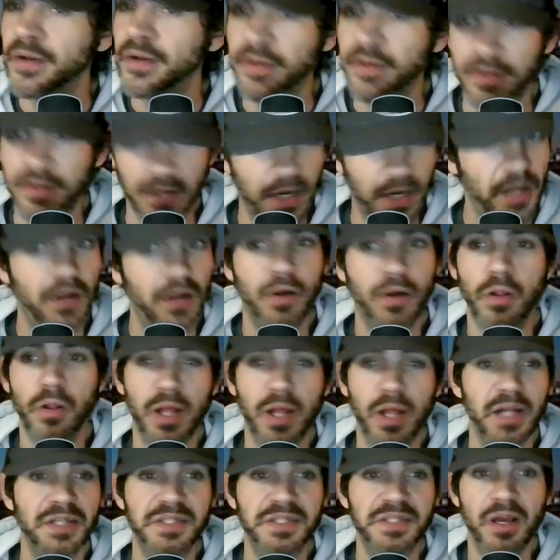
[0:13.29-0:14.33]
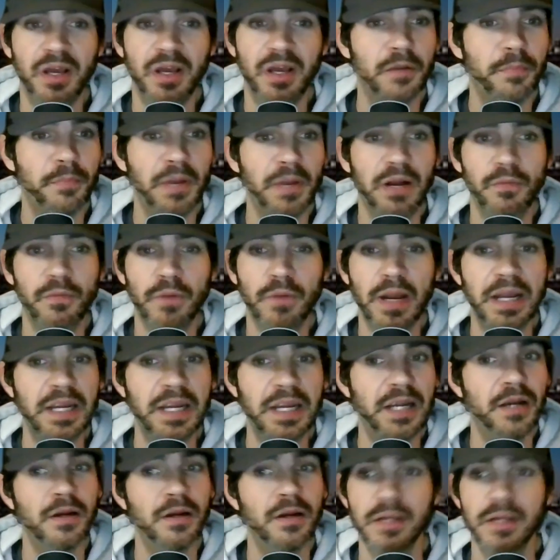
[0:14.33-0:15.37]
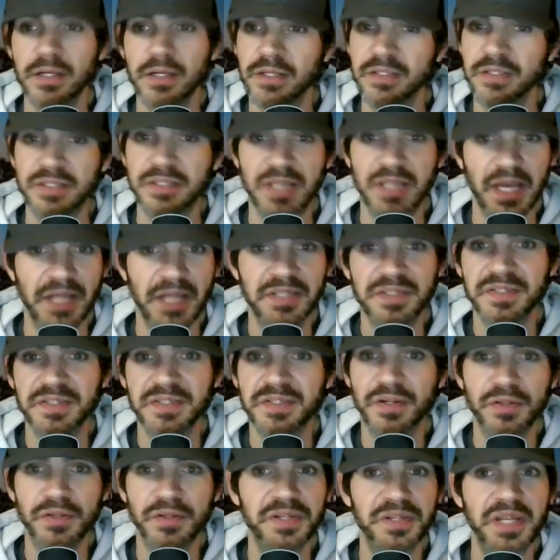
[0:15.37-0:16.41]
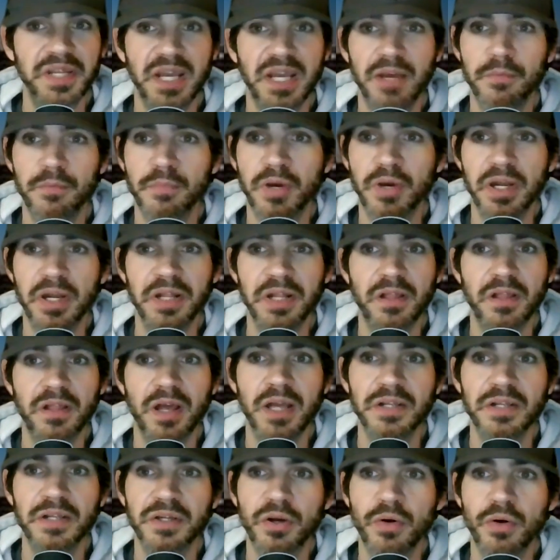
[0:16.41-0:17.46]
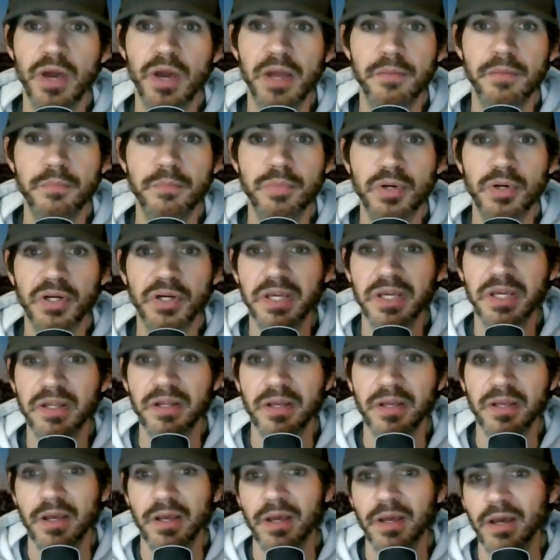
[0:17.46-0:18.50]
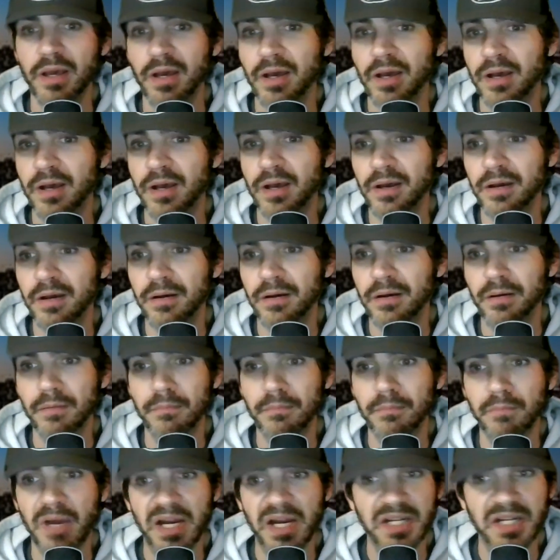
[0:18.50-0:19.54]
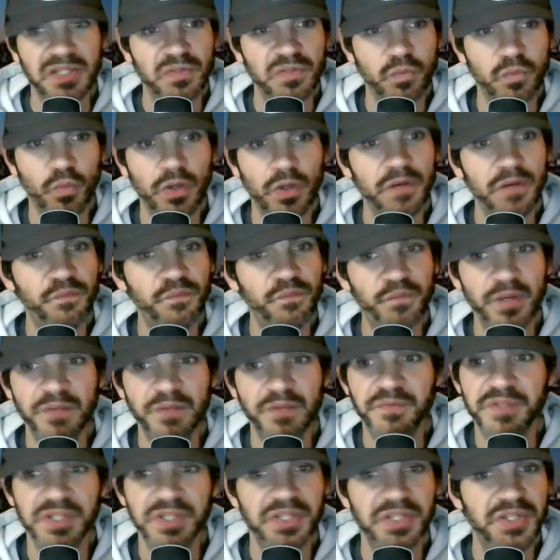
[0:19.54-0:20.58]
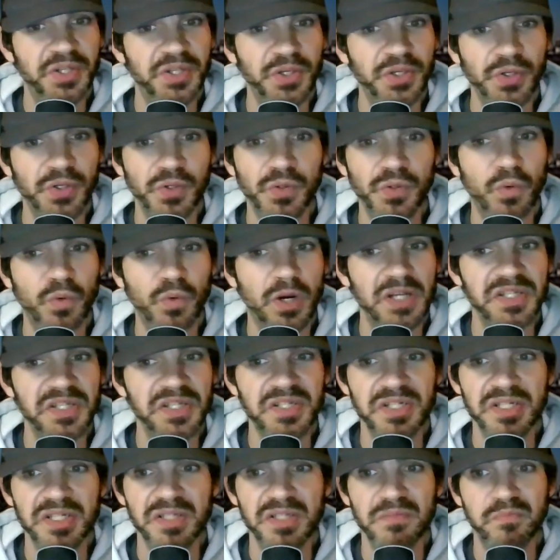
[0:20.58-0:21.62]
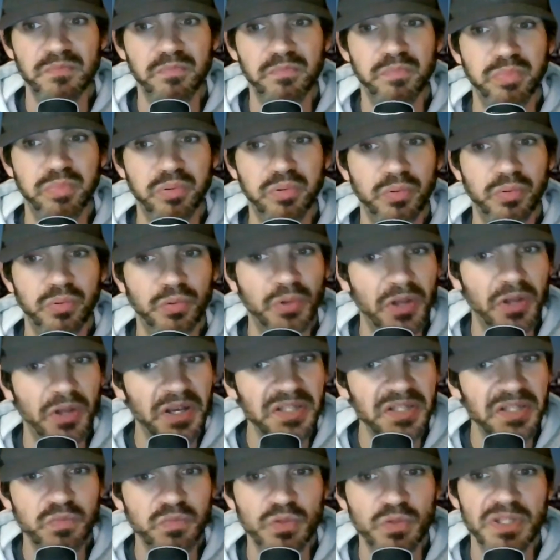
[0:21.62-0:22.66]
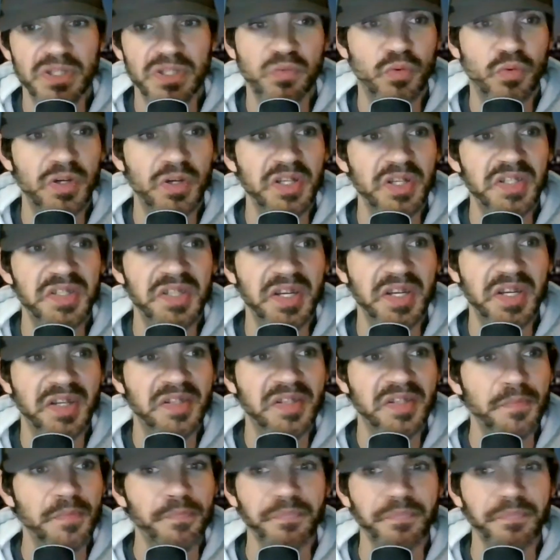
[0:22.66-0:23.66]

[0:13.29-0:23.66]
Not a whole lot to talk about right here. Texas on the damn money line. Go ahead and book it. -152. Washington is +126.